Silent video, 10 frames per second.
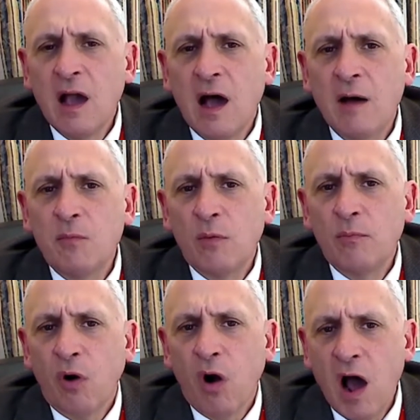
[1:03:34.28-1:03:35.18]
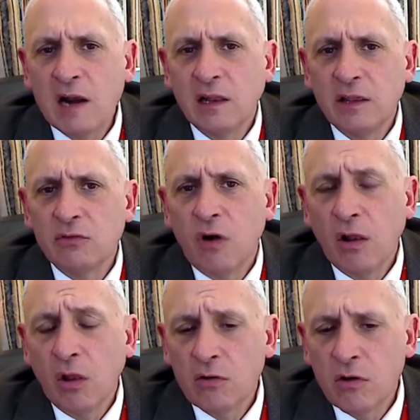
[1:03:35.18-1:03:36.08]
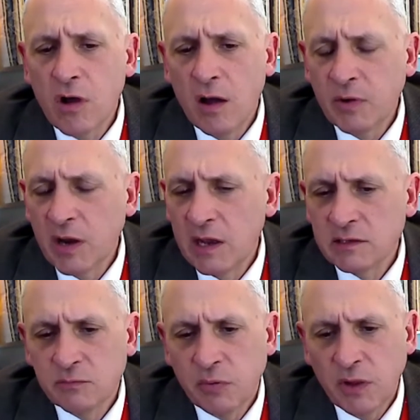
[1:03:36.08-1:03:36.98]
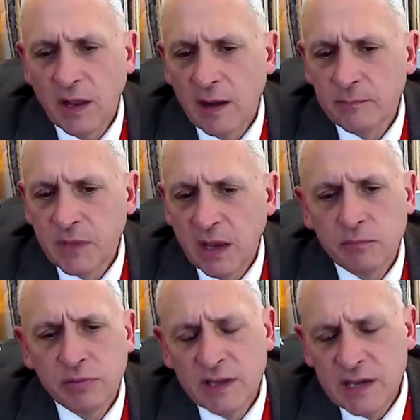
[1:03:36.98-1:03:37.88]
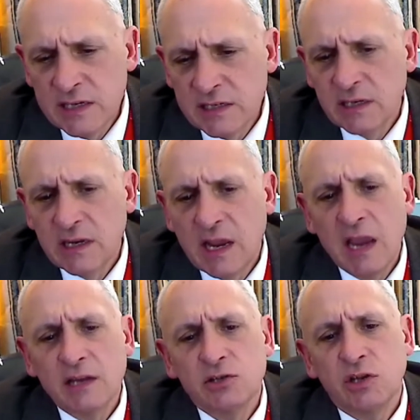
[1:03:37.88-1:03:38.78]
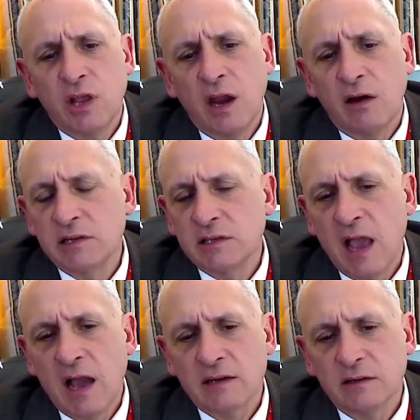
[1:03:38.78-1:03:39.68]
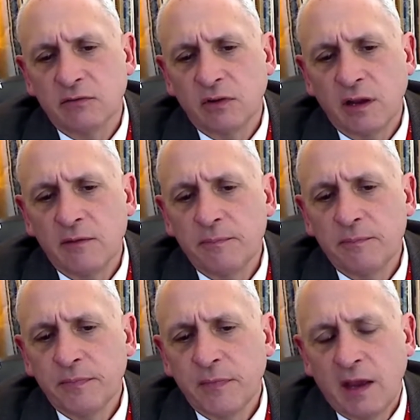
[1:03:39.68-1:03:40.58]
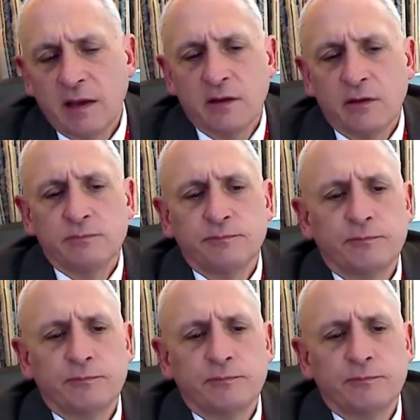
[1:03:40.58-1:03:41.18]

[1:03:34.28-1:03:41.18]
more broadly through our local comprehensive plan update, please engage there as actively. Thank you.